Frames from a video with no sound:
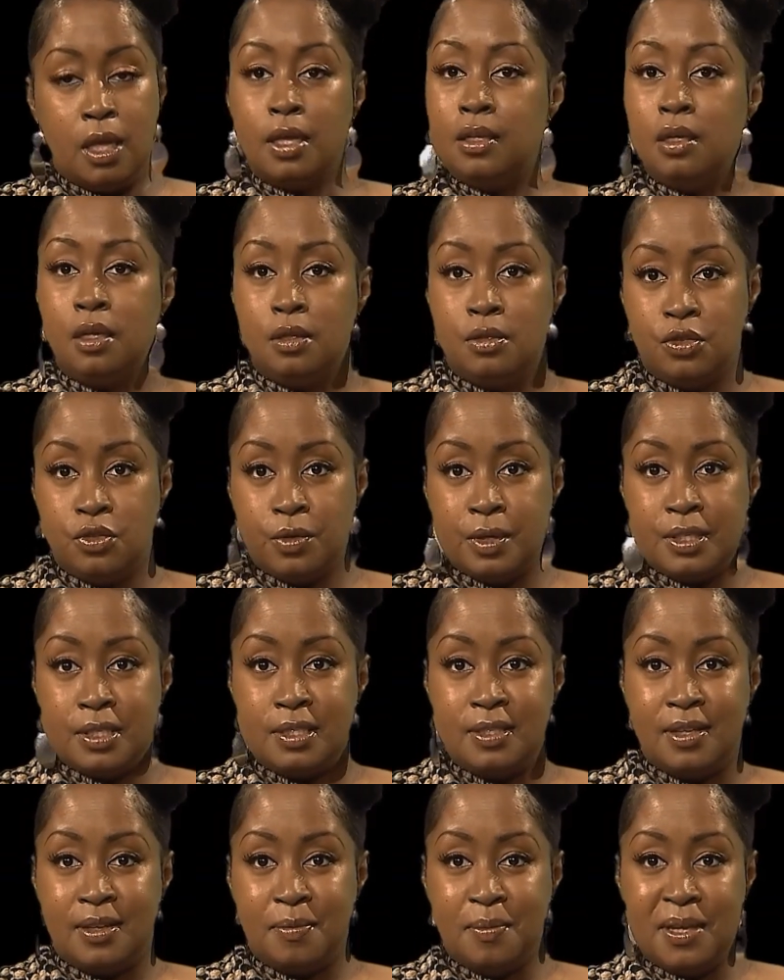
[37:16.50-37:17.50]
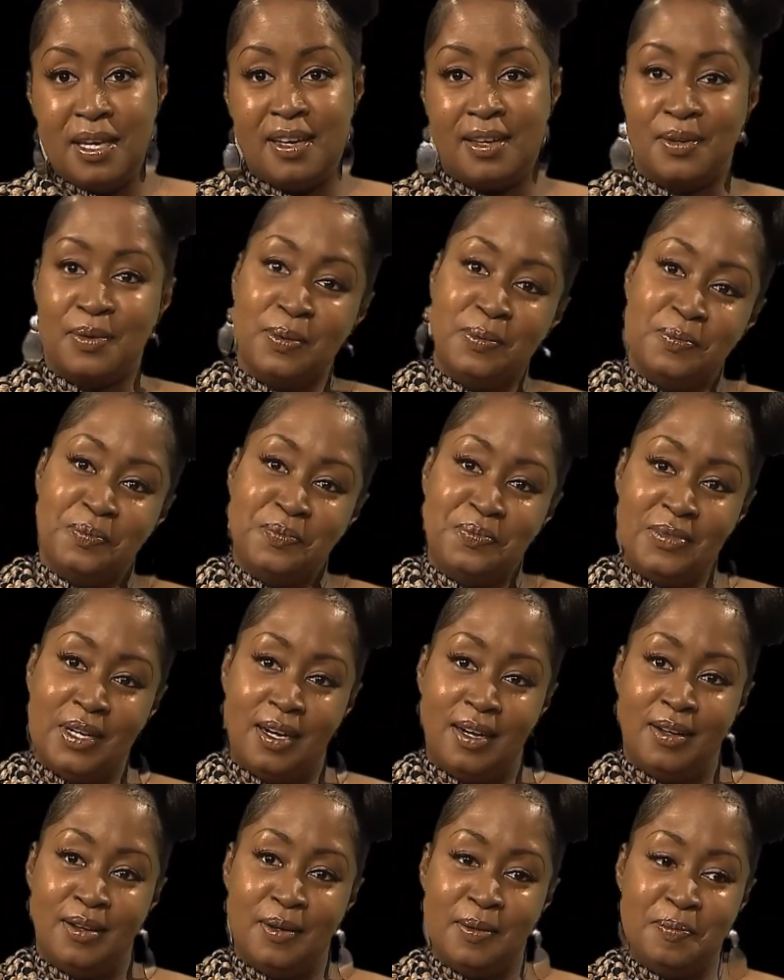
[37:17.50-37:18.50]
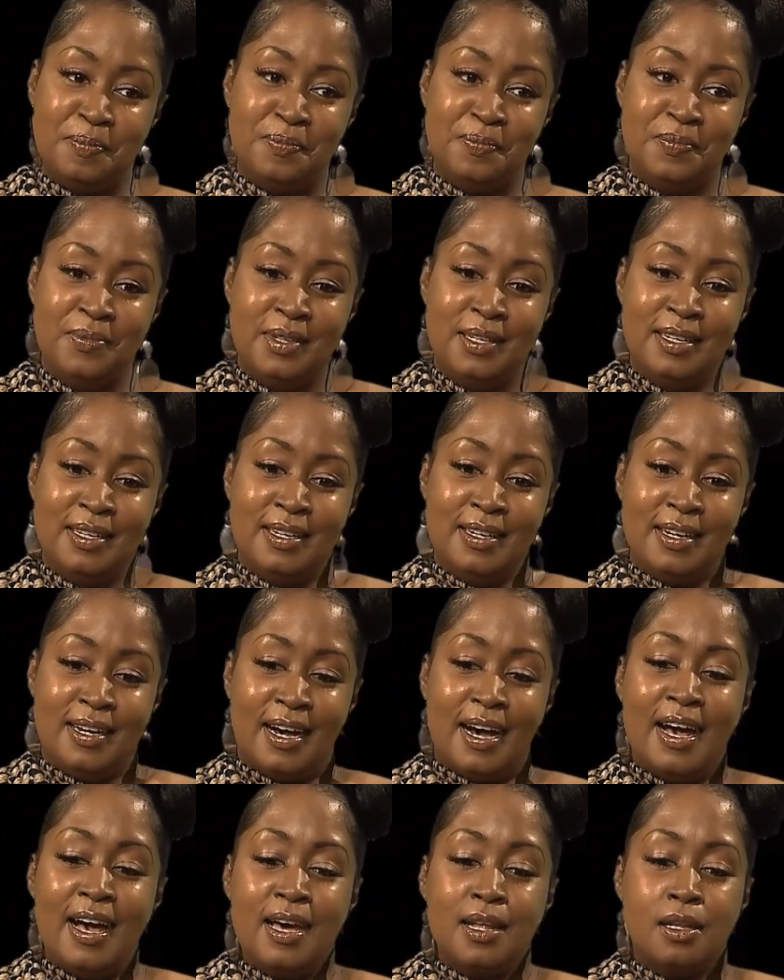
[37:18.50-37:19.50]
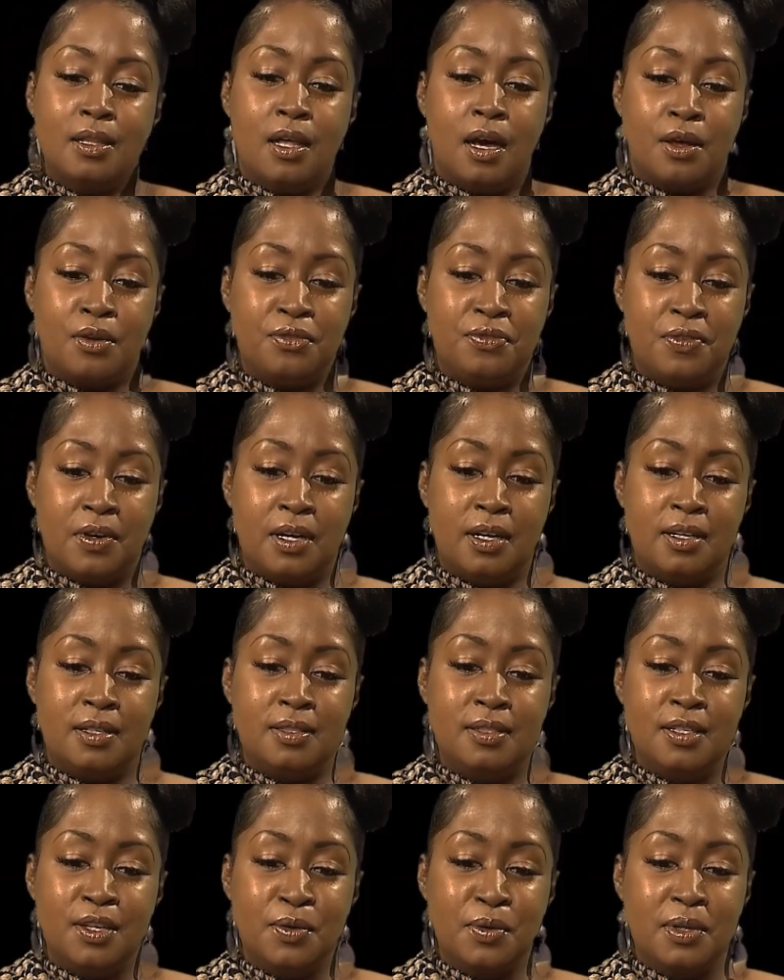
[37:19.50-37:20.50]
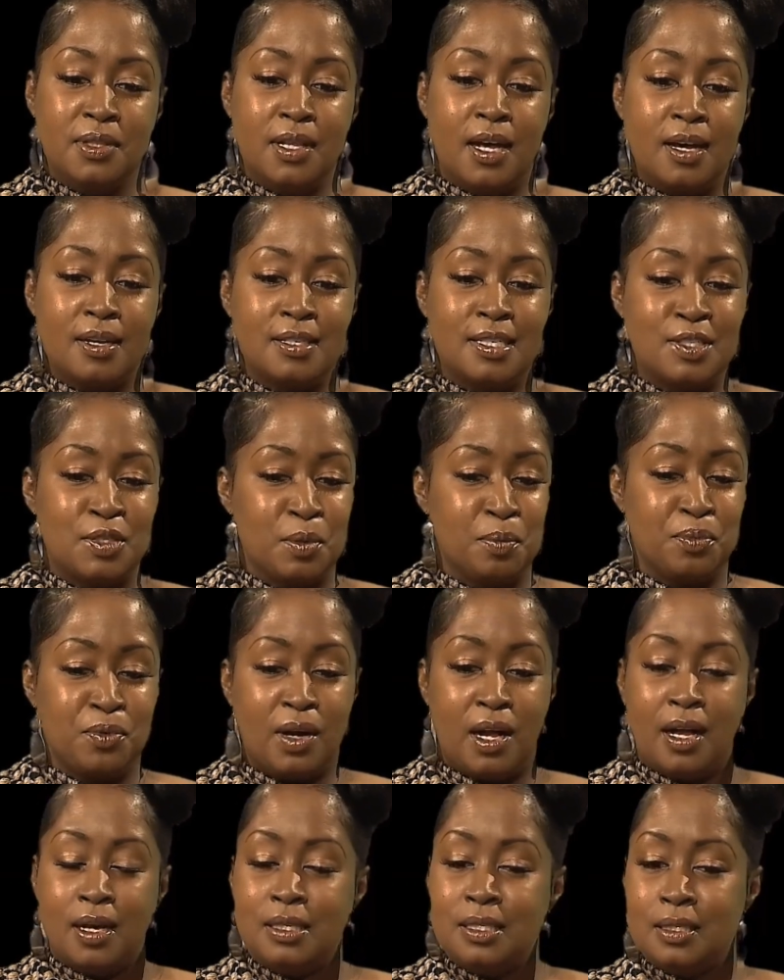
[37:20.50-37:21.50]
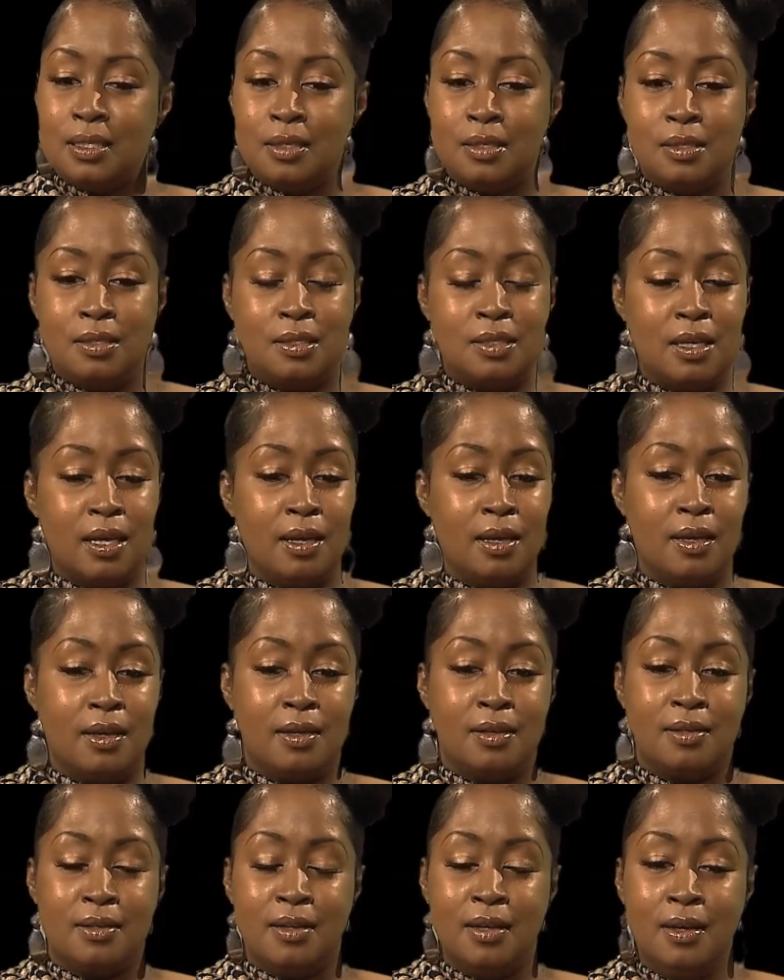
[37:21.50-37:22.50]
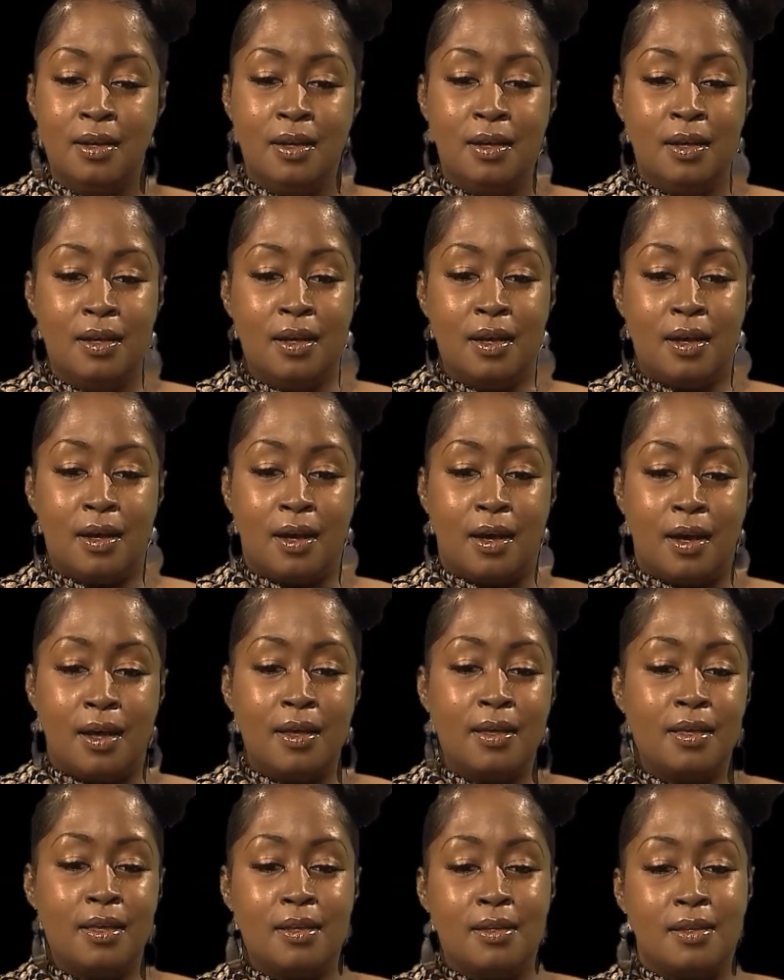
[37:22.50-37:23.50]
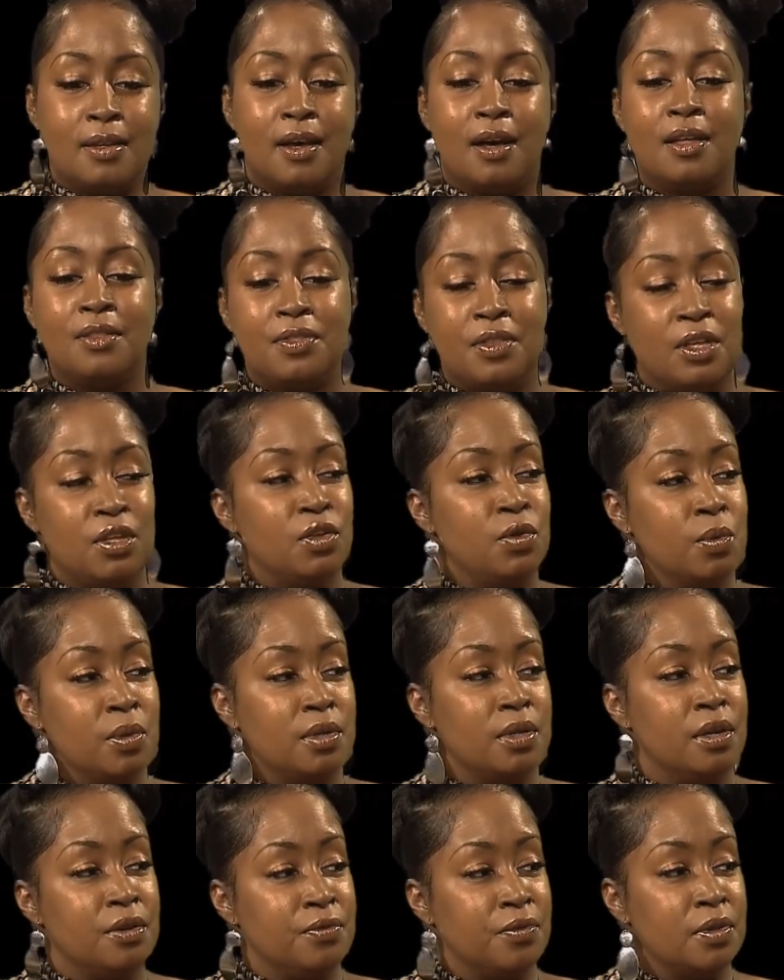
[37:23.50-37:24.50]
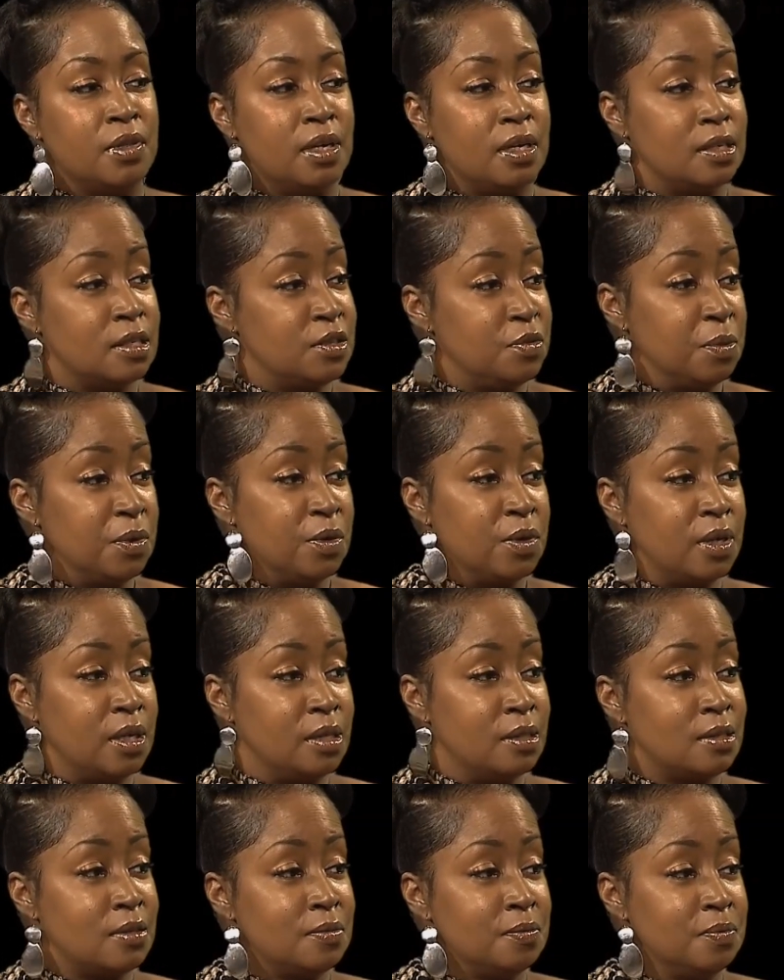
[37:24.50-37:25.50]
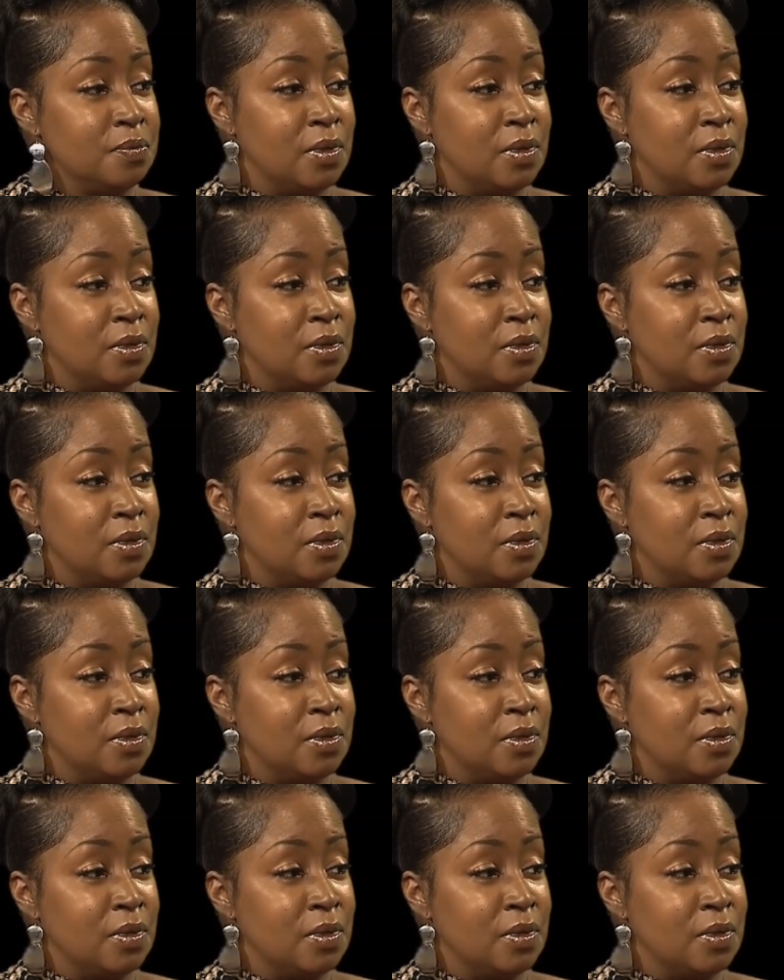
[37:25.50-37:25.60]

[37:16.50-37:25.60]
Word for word: and interesting panel. I had a lot of fun. There were a lot of surprises, and I cannot thank you enough for that experience.